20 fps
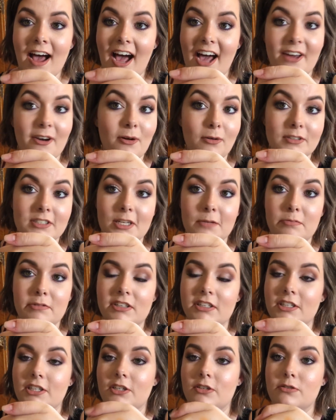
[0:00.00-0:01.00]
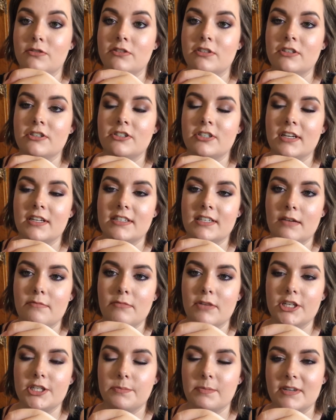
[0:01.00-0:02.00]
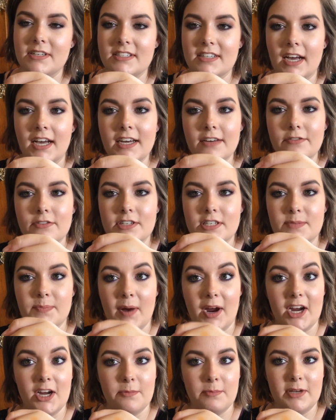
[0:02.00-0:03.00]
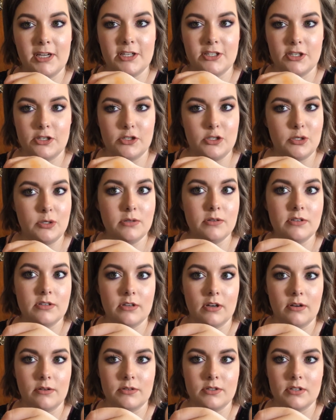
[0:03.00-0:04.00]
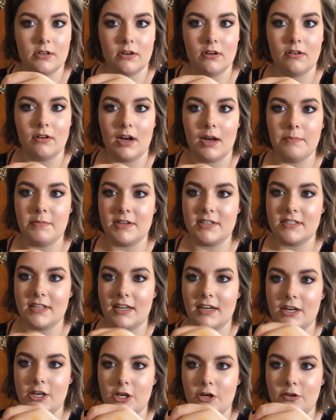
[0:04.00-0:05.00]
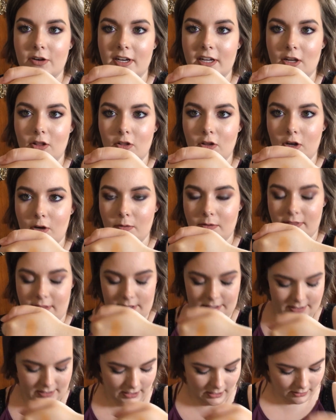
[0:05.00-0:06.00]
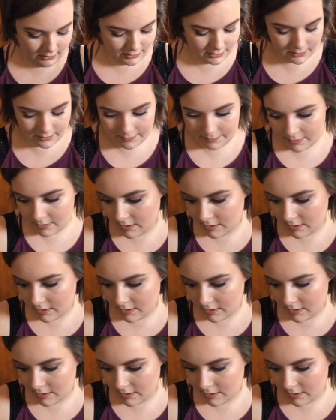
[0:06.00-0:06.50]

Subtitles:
I don't typically use these shades that much, but it's kind of inspiring me to do so, so I'm excited to create a look with this color.